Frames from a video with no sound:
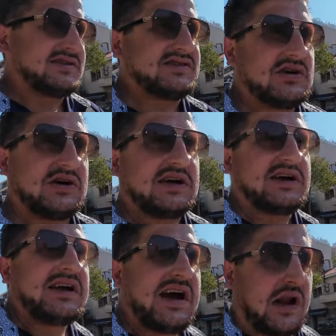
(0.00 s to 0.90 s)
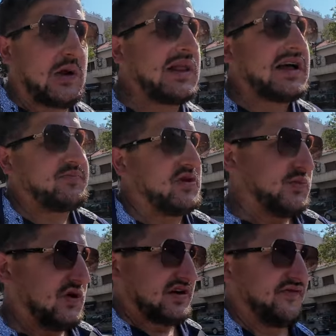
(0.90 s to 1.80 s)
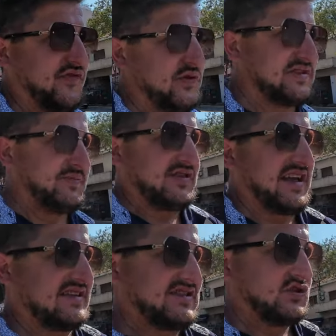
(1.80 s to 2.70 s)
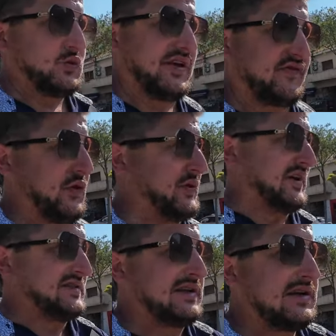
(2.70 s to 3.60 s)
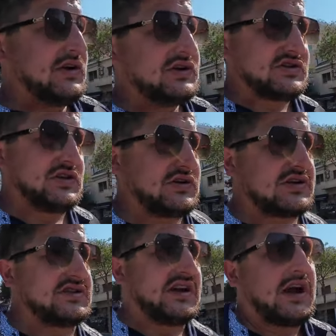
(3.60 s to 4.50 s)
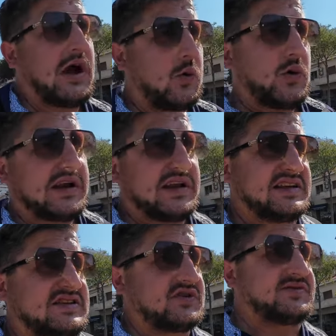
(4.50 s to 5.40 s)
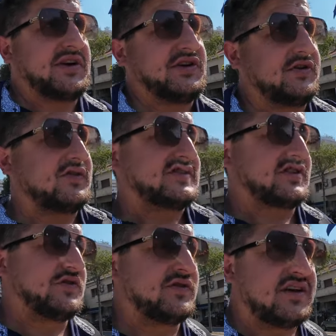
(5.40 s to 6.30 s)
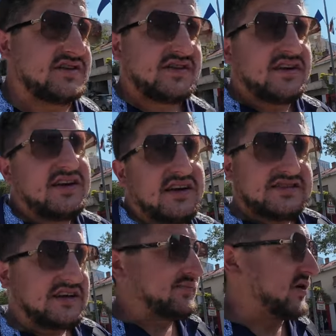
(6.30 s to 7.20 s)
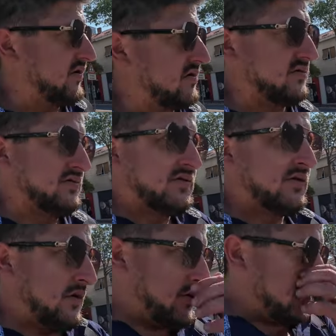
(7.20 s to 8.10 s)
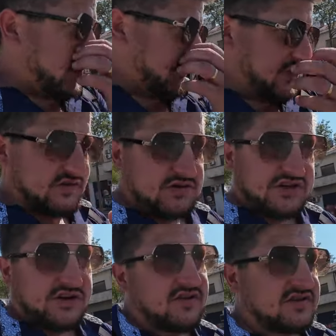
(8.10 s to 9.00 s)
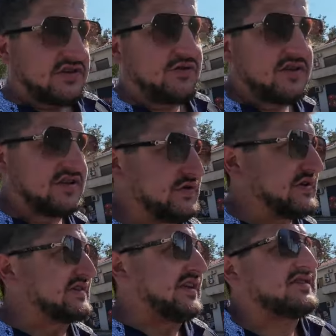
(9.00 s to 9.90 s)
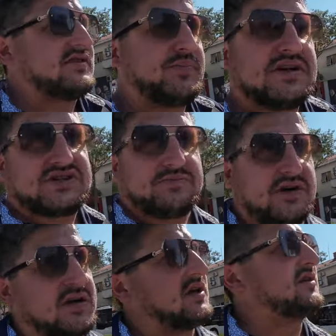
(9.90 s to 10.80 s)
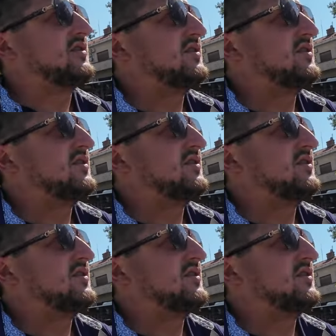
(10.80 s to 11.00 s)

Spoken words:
So I know a lot of people are confused about that still. Do we have kunas still? Where can I switch my euros to kunas? It's like, bro, if you switch your euros to kunas, you just lost a bunch of money.